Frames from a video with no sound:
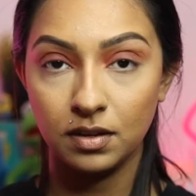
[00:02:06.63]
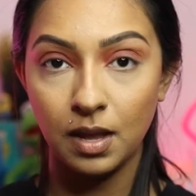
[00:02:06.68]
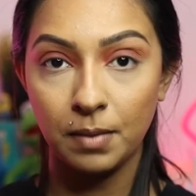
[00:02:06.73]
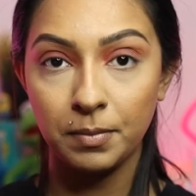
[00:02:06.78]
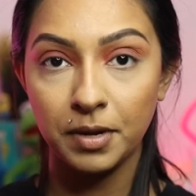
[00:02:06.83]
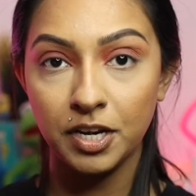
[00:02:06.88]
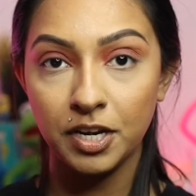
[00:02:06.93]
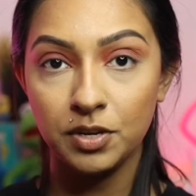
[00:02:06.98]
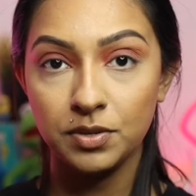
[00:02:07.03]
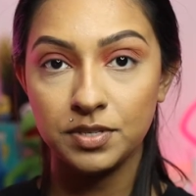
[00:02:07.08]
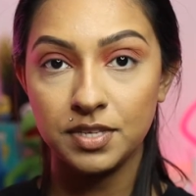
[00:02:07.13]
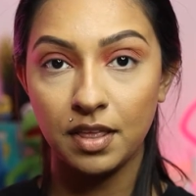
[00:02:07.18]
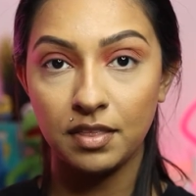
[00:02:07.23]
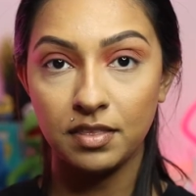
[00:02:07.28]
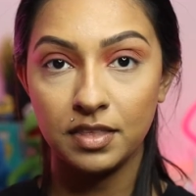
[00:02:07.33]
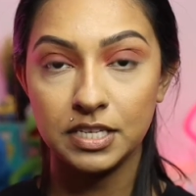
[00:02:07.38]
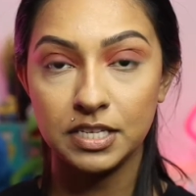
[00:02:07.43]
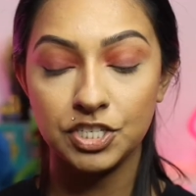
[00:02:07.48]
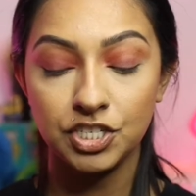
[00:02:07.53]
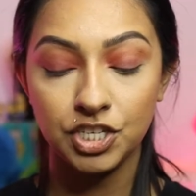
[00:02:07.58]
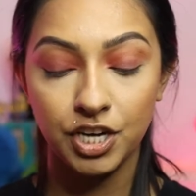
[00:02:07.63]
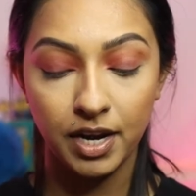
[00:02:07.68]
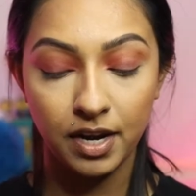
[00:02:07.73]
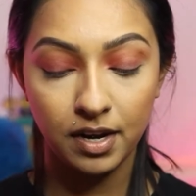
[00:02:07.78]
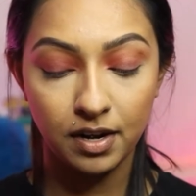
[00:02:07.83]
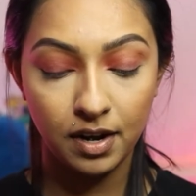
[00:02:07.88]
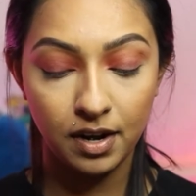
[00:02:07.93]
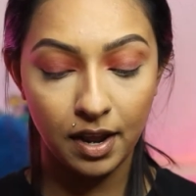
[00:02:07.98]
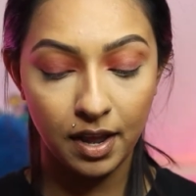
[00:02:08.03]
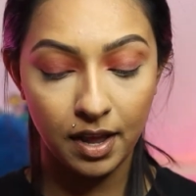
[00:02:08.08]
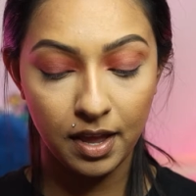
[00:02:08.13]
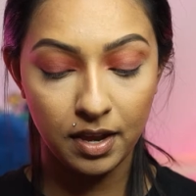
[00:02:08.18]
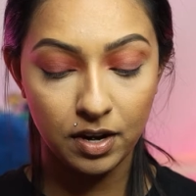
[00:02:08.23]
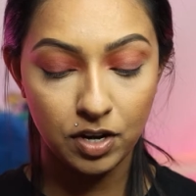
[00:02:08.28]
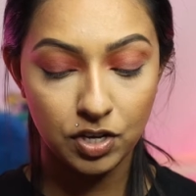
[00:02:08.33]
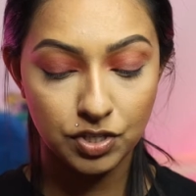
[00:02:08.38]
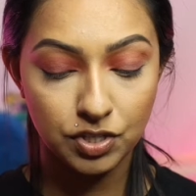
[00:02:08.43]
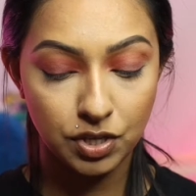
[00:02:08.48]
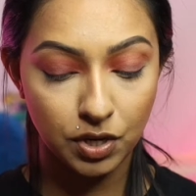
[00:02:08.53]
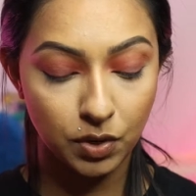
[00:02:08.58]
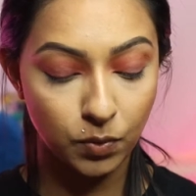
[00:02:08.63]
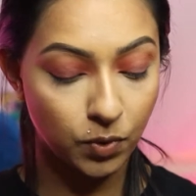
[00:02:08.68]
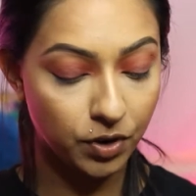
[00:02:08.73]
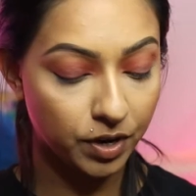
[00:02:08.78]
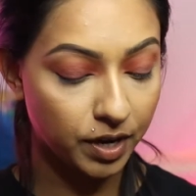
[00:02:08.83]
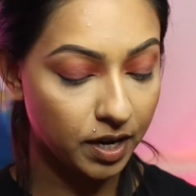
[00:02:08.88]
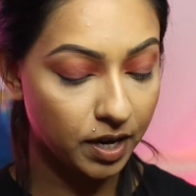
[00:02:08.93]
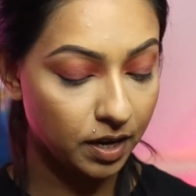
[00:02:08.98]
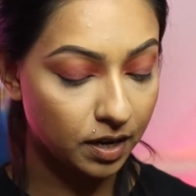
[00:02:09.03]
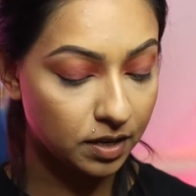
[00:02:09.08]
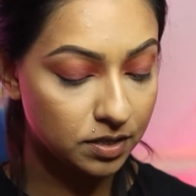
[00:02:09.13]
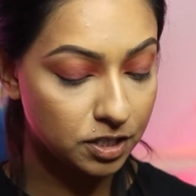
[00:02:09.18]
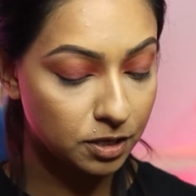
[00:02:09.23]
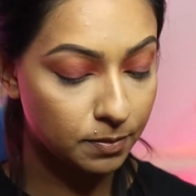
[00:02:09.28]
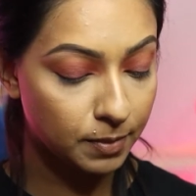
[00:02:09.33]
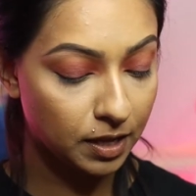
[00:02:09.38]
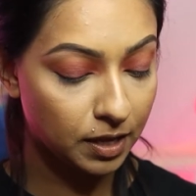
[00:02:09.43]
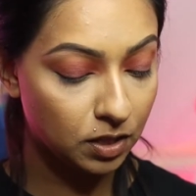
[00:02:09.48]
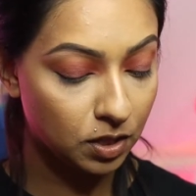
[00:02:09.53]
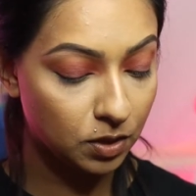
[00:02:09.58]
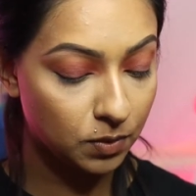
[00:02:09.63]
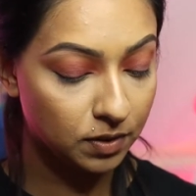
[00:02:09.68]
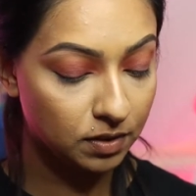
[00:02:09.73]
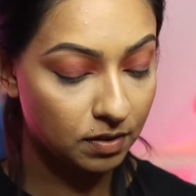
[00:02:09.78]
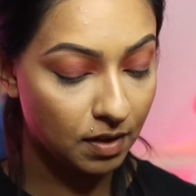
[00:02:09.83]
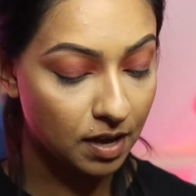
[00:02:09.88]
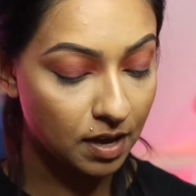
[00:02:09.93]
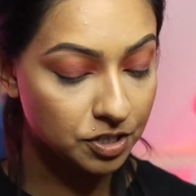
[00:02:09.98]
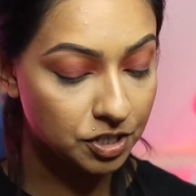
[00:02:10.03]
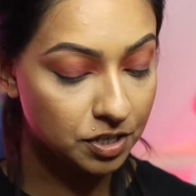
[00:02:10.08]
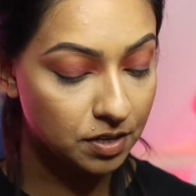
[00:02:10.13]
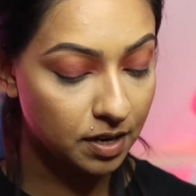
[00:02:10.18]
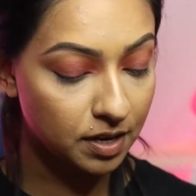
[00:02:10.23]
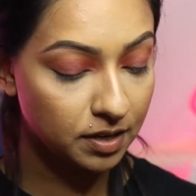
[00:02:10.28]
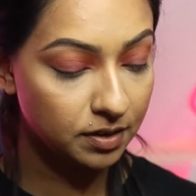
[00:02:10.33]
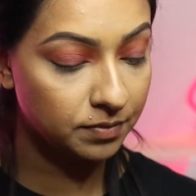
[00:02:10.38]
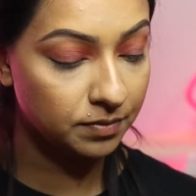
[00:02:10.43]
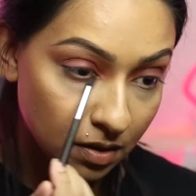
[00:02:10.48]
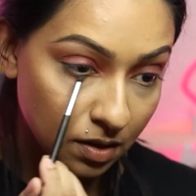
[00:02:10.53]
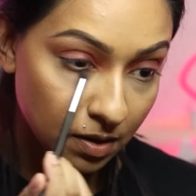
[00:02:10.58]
I'm going to use this shade and start working into my lower lash line.